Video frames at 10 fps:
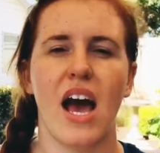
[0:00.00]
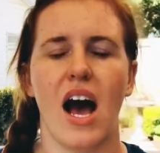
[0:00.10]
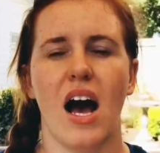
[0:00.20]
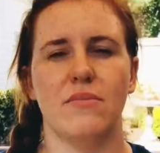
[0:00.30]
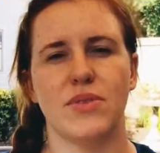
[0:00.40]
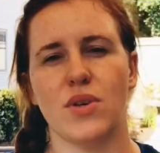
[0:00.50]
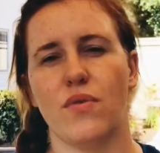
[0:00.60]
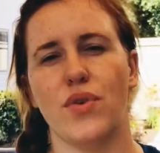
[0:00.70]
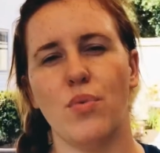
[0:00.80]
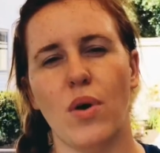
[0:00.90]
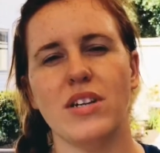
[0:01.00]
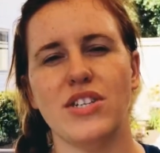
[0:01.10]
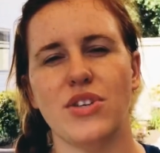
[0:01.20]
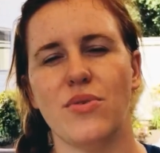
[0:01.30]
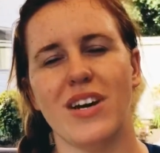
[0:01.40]
Um, so if you want
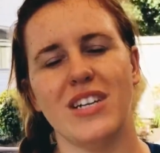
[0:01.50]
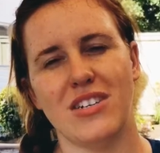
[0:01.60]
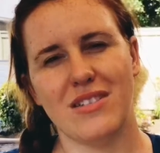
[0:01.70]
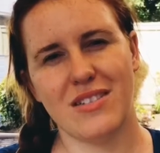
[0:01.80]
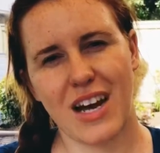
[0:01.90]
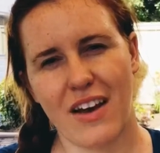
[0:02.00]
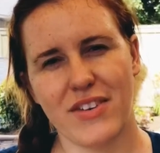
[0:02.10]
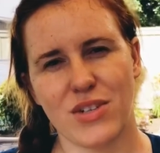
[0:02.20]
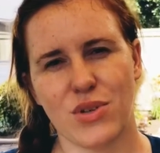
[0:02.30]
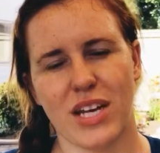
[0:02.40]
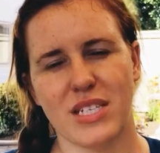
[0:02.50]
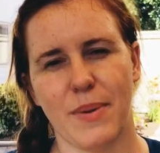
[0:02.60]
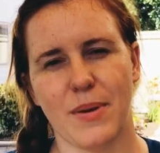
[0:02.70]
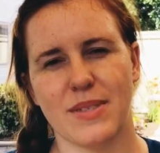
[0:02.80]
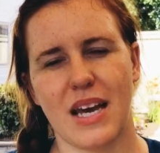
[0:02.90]
to dive into that
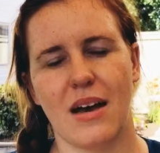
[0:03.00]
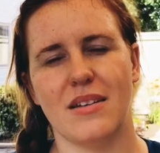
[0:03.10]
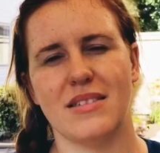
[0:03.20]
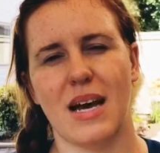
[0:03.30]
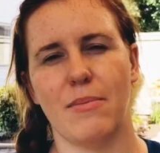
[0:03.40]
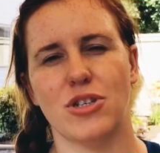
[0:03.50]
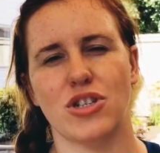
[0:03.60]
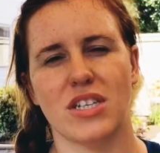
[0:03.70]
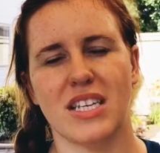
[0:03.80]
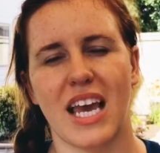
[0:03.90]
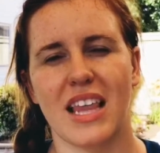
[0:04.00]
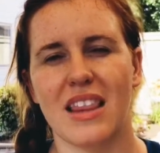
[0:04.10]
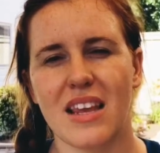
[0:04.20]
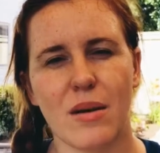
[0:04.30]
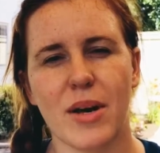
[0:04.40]
tomato sa sandwich just a
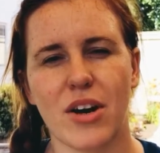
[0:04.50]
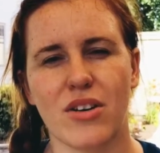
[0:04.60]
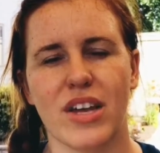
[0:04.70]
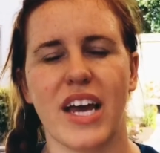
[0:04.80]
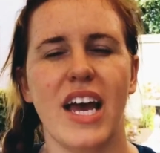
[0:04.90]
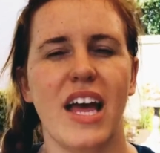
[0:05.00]
little bit early,